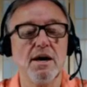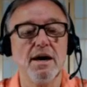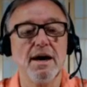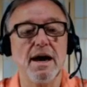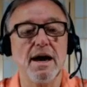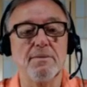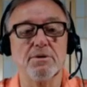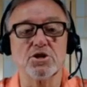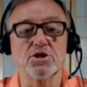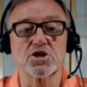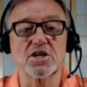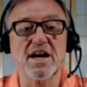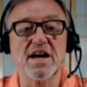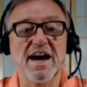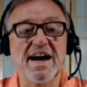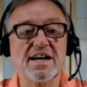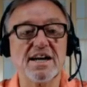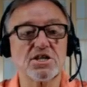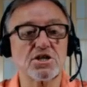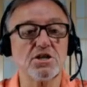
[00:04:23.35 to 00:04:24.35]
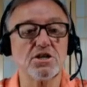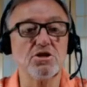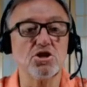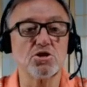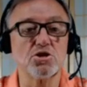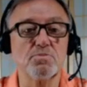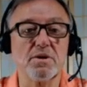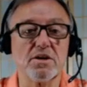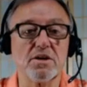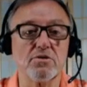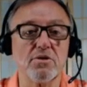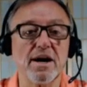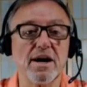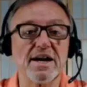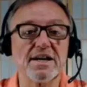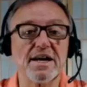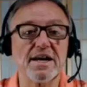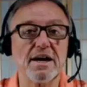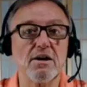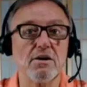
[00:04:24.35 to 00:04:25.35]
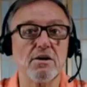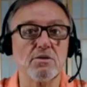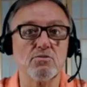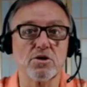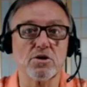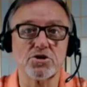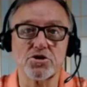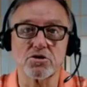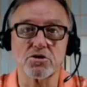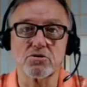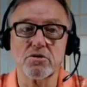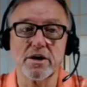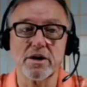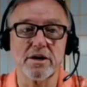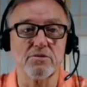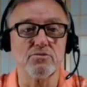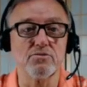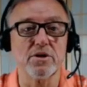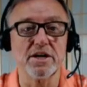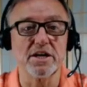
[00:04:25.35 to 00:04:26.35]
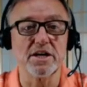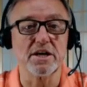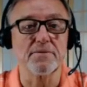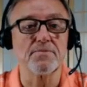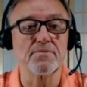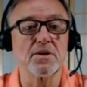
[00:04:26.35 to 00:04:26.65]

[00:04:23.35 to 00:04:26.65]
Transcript: How much cash can you spend right now, and what's your credit rating?